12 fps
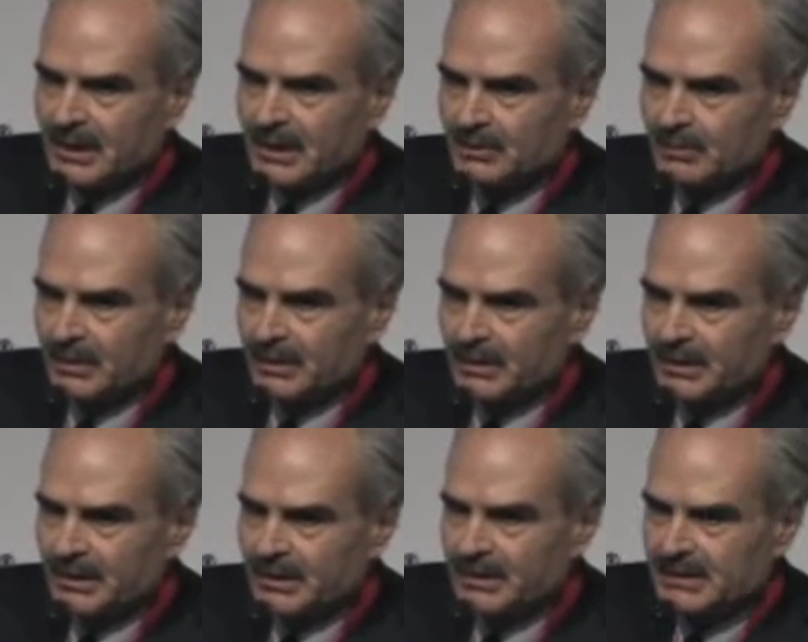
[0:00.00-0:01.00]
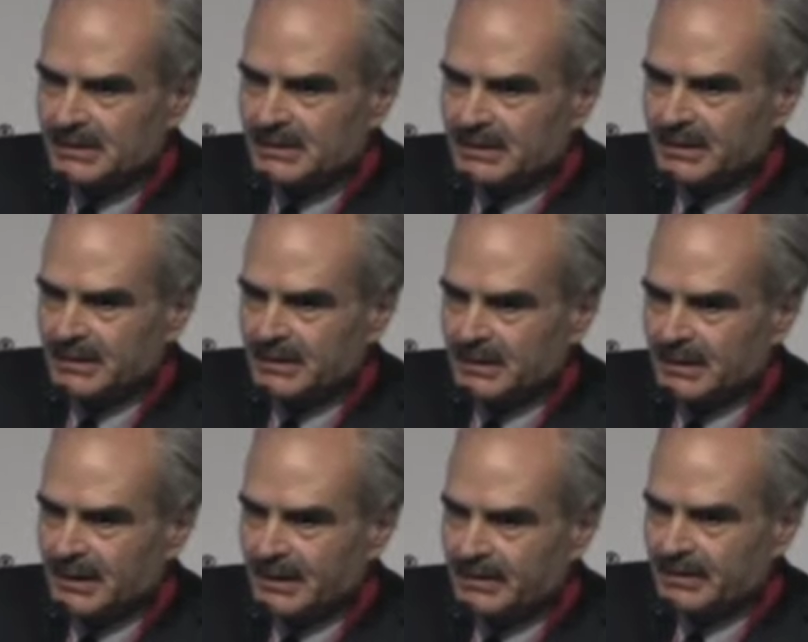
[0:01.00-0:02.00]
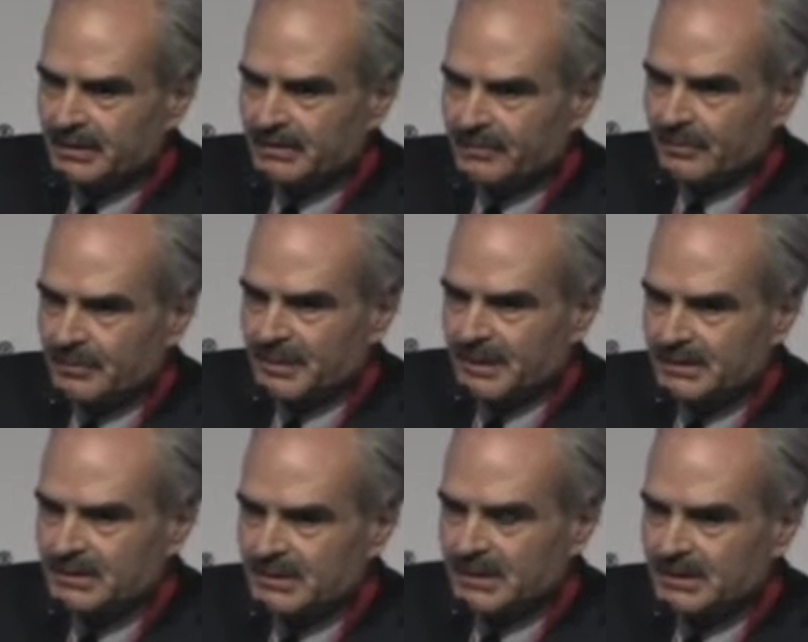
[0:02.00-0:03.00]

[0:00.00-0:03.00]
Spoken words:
At 1 year, it's a little higher than 4 months.